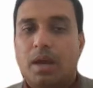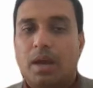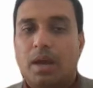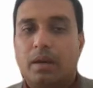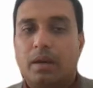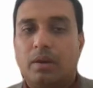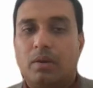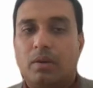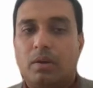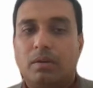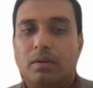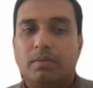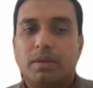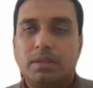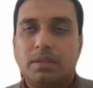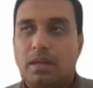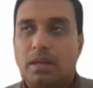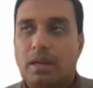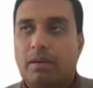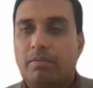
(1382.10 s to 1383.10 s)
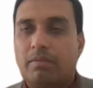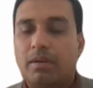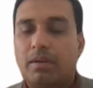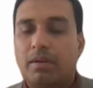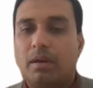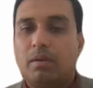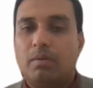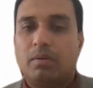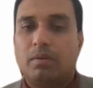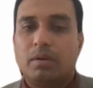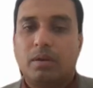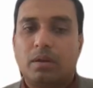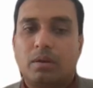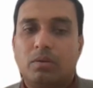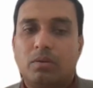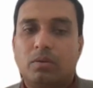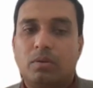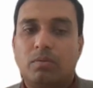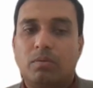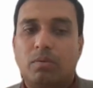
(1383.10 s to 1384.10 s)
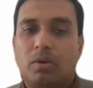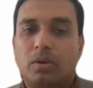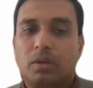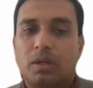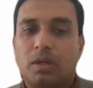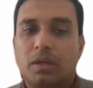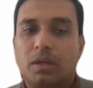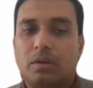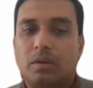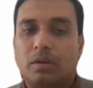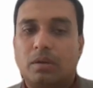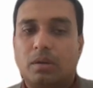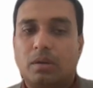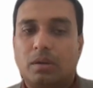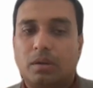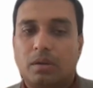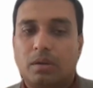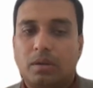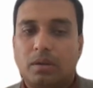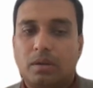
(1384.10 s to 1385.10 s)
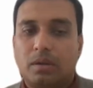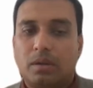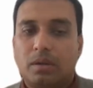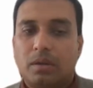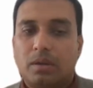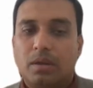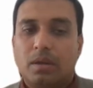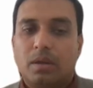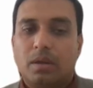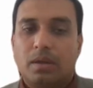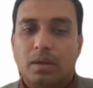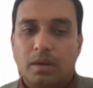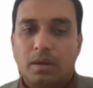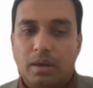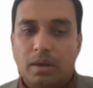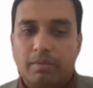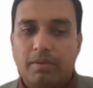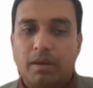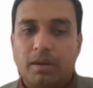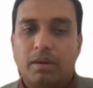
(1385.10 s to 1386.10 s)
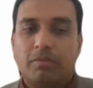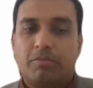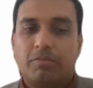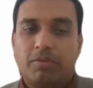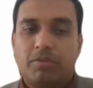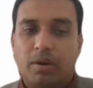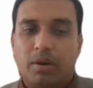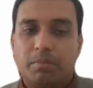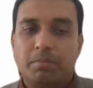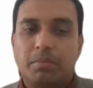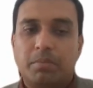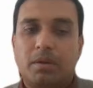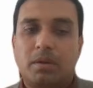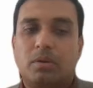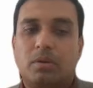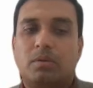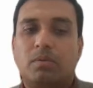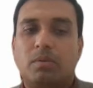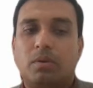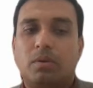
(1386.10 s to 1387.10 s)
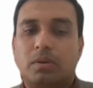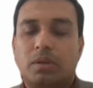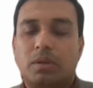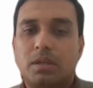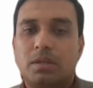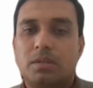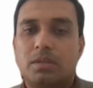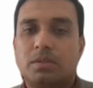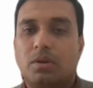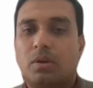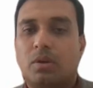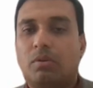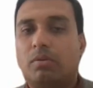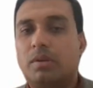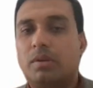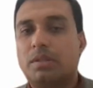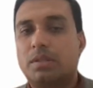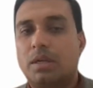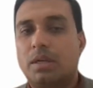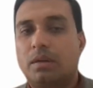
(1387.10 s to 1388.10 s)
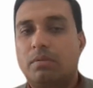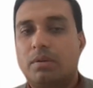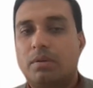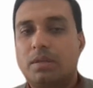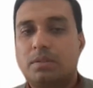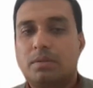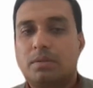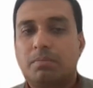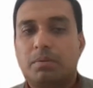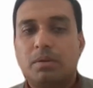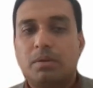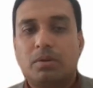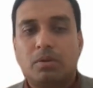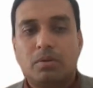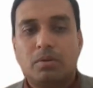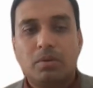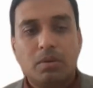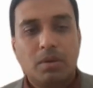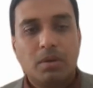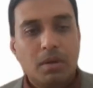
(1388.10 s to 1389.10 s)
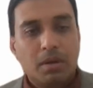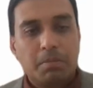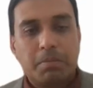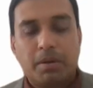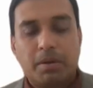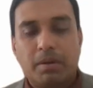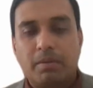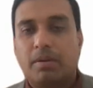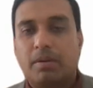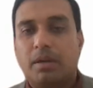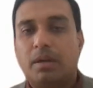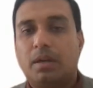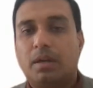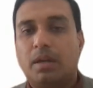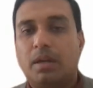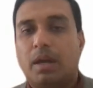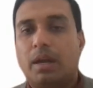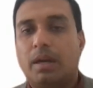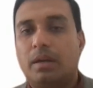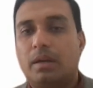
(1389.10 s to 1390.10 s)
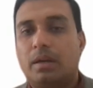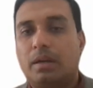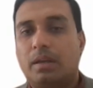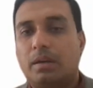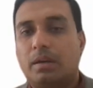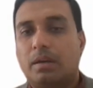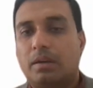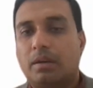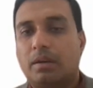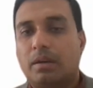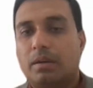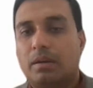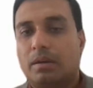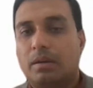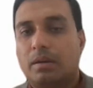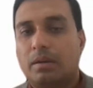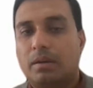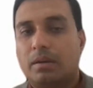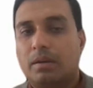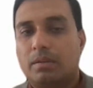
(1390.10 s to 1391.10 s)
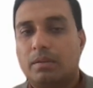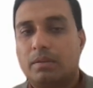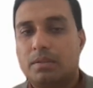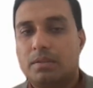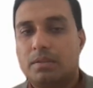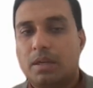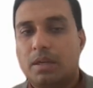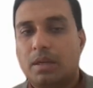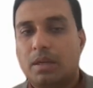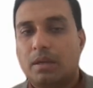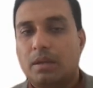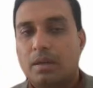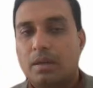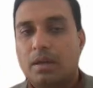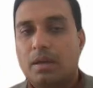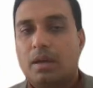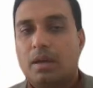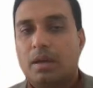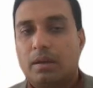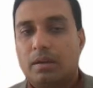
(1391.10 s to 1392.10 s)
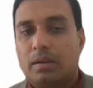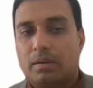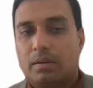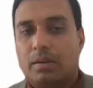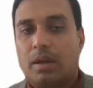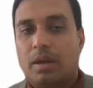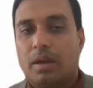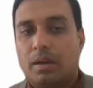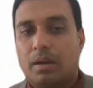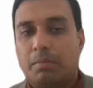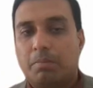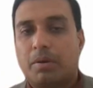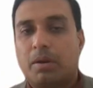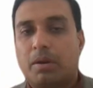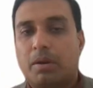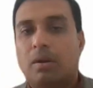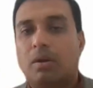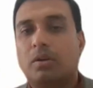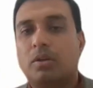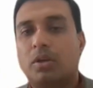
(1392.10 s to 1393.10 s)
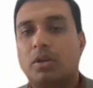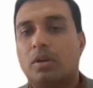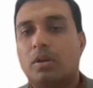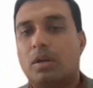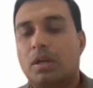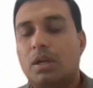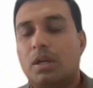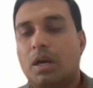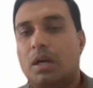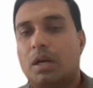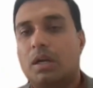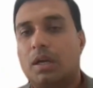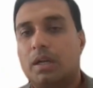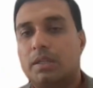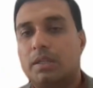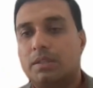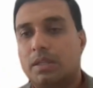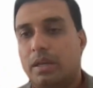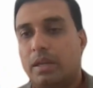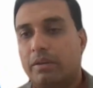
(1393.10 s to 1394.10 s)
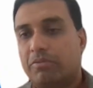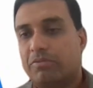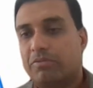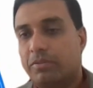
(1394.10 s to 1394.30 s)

and always level ground walking or level firm ground walking is always advisable to prevent and this thing and prolong your cartilage life.